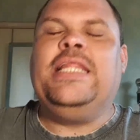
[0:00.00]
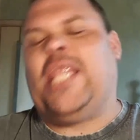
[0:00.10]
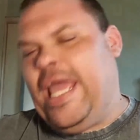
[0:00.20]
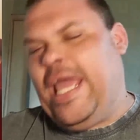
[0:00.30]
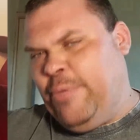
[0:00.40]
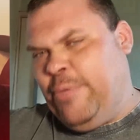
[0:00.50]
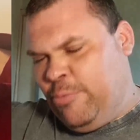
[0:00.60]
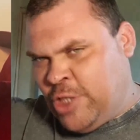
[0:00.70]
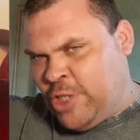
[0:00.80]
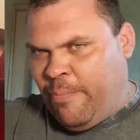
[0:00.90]
claimed
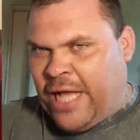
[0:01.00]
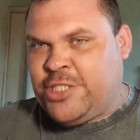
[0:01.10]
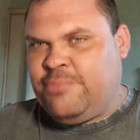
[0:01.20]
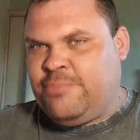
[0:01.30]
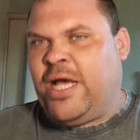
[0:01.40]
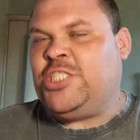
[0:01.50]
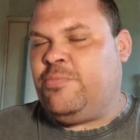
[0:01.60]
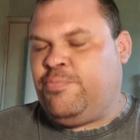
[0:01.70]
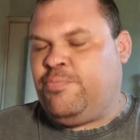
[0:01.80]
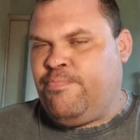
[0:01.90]
it was all match
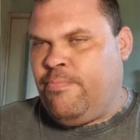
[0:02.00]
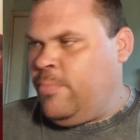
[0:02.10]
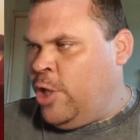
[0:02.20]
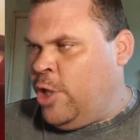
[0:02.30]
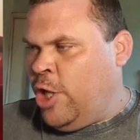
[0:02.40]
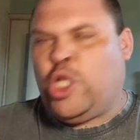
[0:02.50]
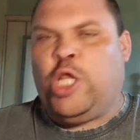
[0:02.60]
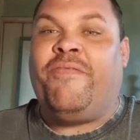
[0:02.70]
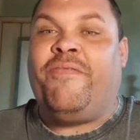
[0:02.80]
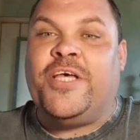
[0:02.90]

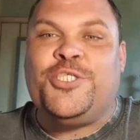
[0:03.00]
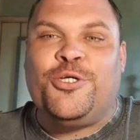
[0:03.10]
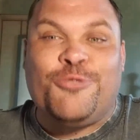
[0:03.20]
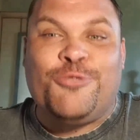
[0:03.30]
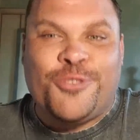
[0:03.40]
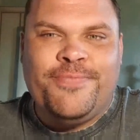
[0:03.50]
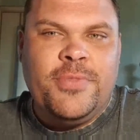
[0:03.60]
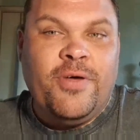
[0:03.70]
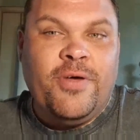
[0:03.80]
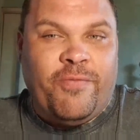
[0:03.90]
club officials,
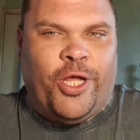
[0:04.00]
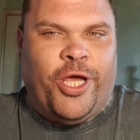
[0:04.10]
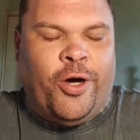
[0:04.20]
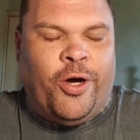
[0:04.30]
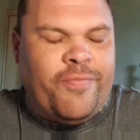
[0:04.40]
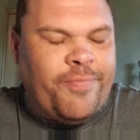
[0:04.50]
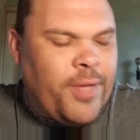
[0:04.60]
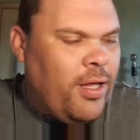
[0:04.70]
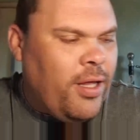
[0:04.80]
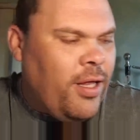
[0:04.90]
funnily enough.
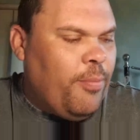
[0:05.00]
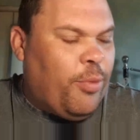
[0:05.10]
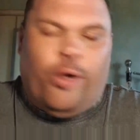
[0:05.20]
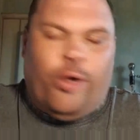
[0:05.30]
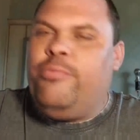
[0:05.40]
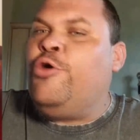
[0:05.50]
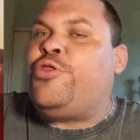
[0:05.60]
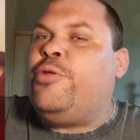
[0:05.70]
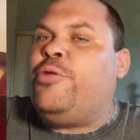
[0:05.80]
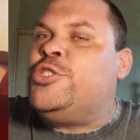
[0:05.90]
But
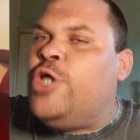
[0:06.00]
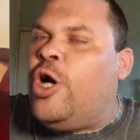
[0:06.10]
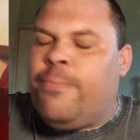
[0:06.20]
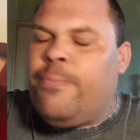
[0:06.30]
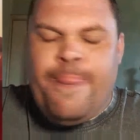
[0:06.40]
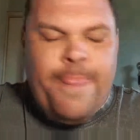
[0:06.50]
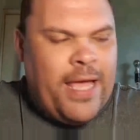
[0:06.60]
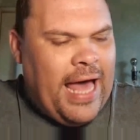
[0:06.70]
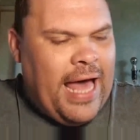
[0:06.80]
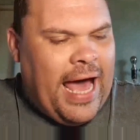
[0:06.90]
nothing was done.
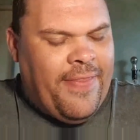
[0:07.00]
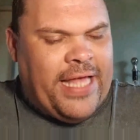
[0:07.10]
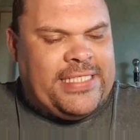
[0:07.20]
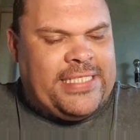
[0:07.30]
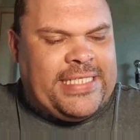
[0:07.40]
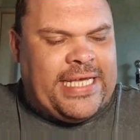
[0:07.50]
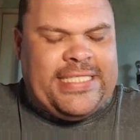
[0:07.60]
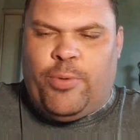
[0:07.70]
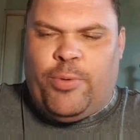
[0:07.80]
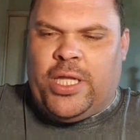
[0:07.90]
and then
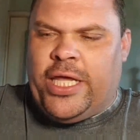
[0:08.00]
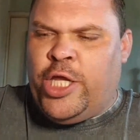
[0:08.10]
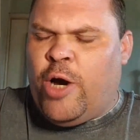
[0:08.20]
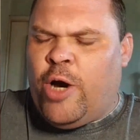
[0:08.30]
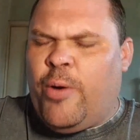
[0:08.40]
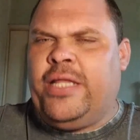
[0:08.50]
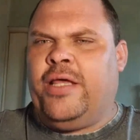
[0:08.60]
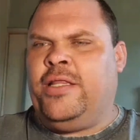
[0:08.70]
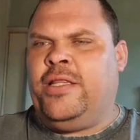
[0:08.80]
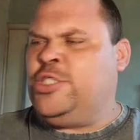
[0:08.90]
City will. You know
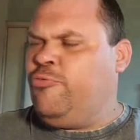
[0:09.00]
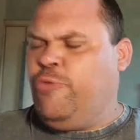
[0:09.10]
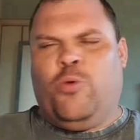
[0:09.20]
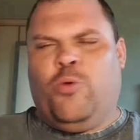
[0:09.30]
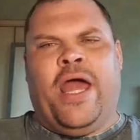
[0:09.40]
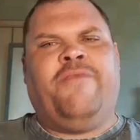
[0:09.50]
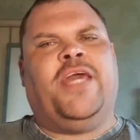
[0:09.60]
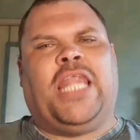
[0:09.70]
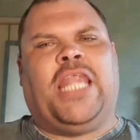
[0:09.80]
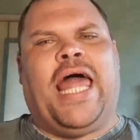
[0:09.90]
when there's a rule where if you're